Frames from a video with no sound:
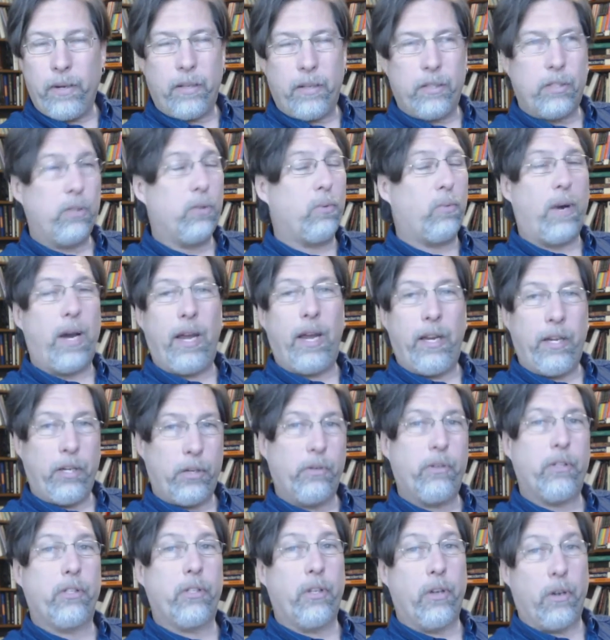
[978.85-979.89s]
This is why I
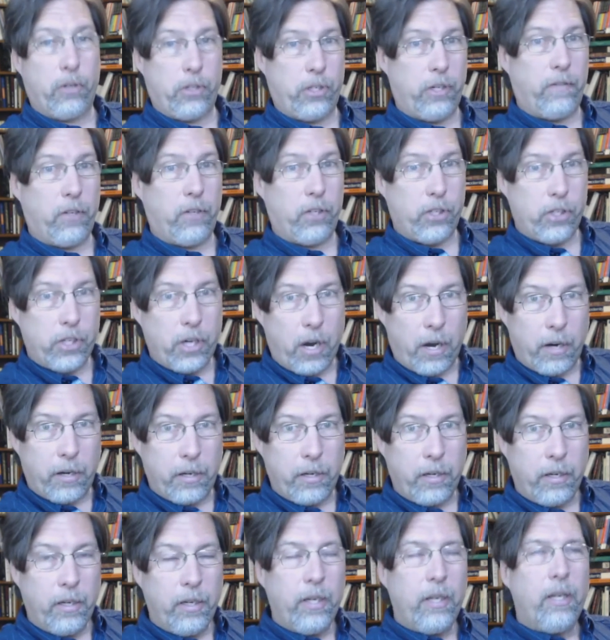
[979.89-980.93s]
introduced the notion of the
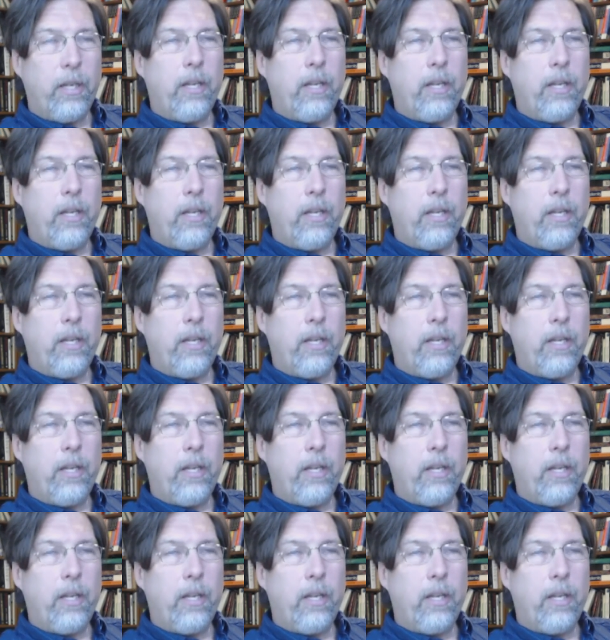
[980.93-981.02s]
chart.